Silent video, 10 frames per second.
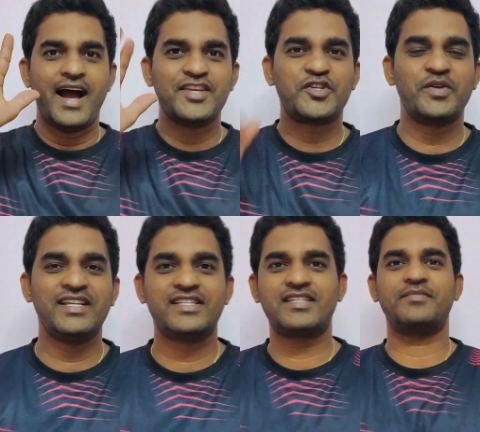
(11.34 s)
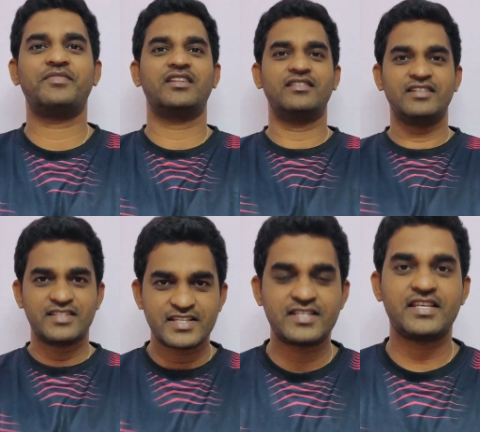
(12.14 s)
Hi students,
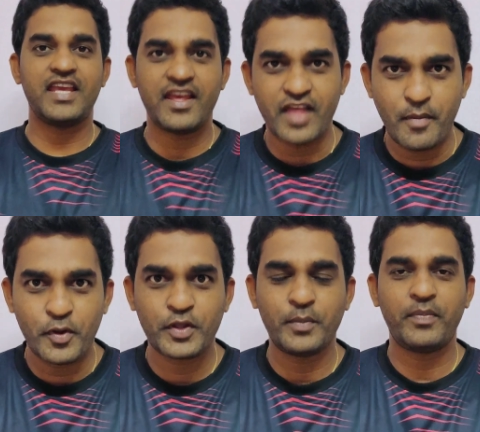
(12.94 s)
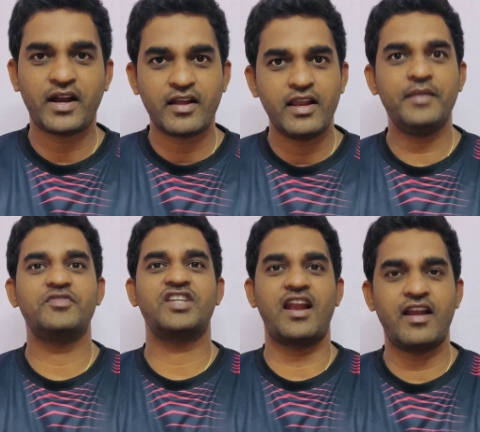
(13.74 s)
this is CA Damodaram
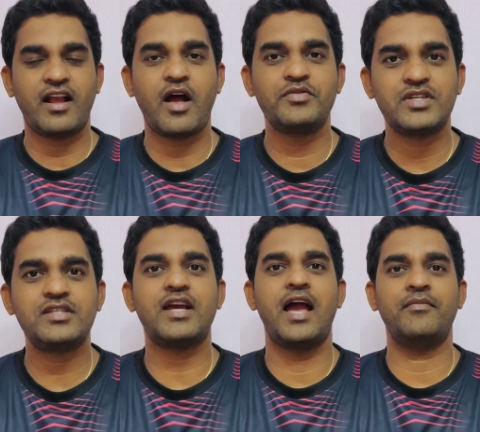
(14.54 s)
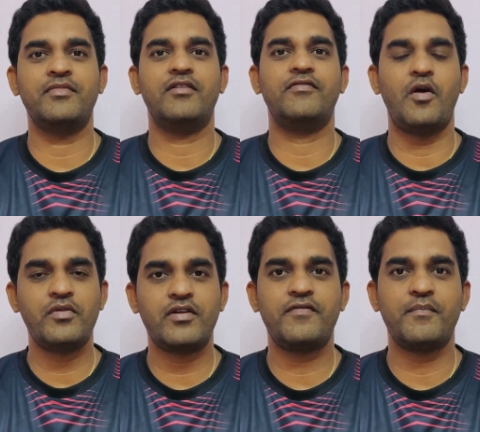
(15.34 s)
Pagadala, Chartered Accountant. I am
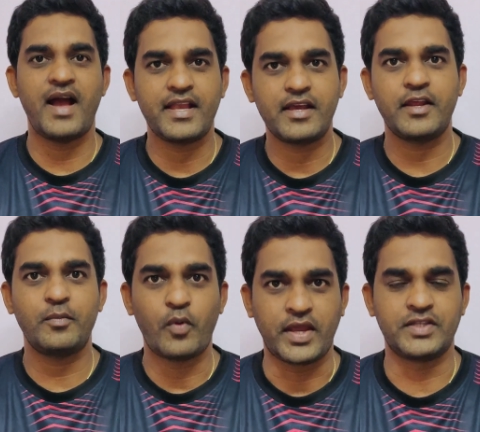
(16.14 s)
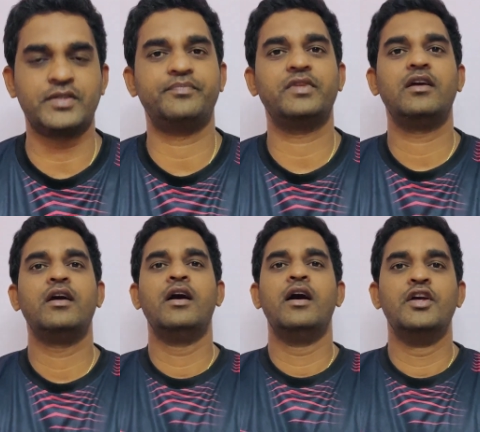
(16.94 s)
founder of My Career Point.
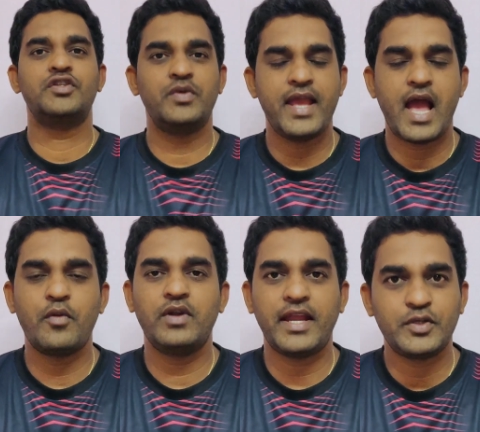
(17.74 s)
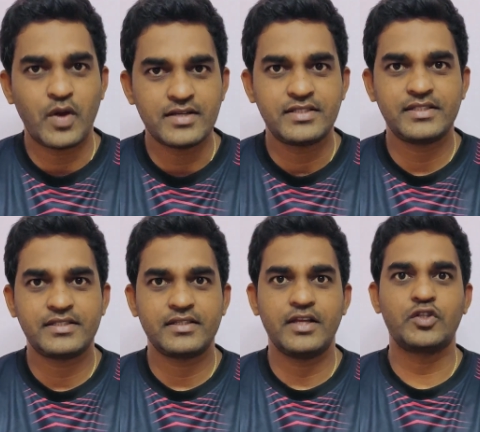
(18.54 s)
Today I would like to
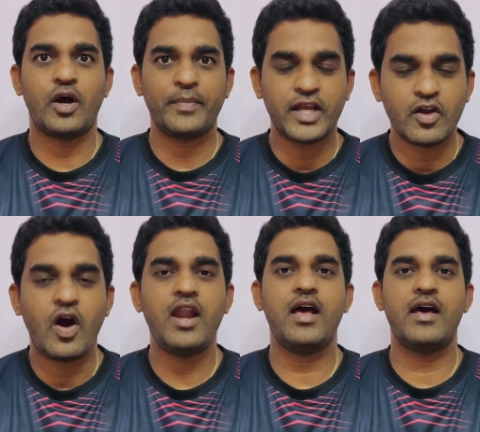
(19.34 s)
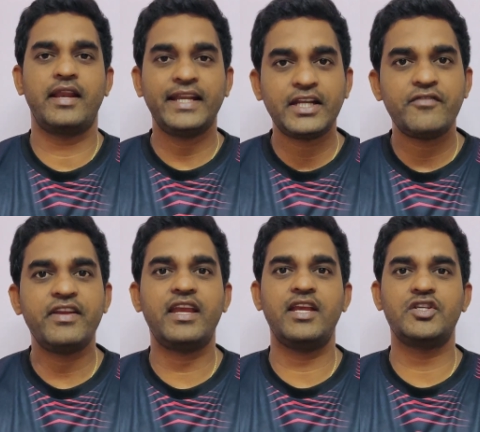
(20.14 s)
address a topic called
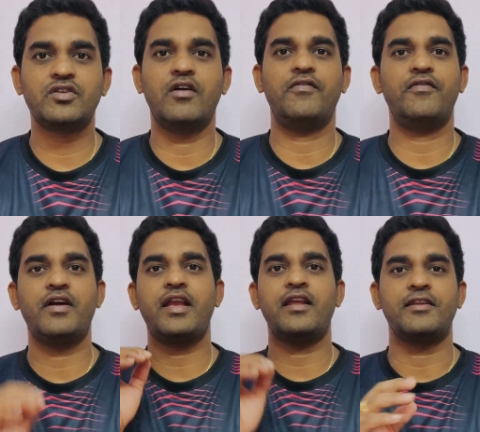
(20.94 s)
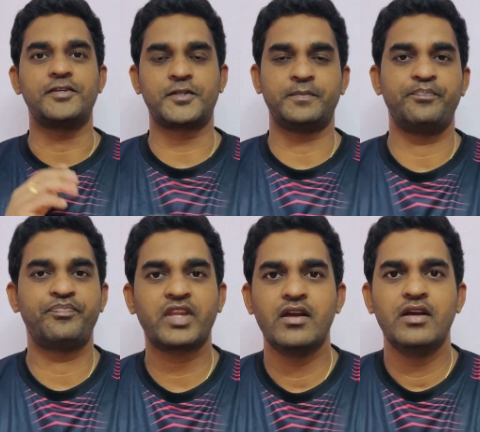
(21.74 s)
rectification of errors.
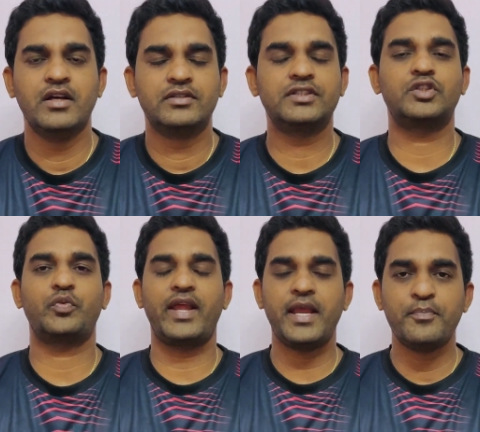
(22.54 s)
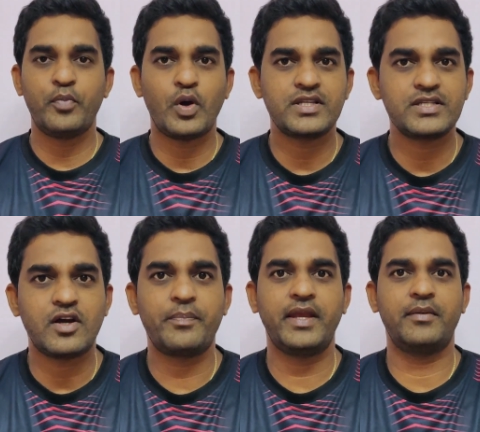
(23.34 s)
This is a very important
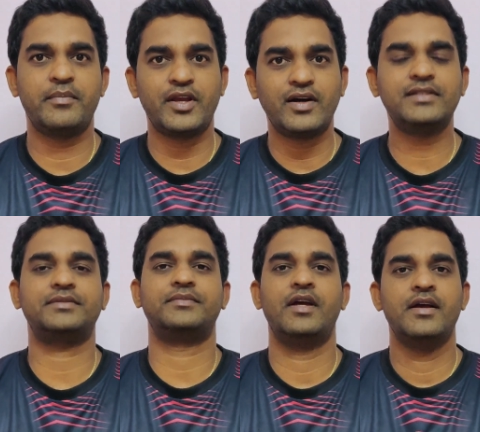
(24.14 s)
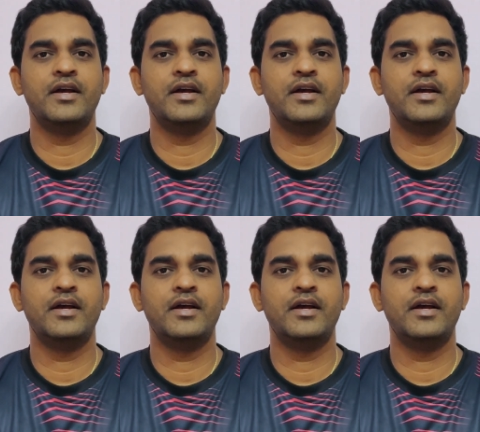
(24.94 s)
topic because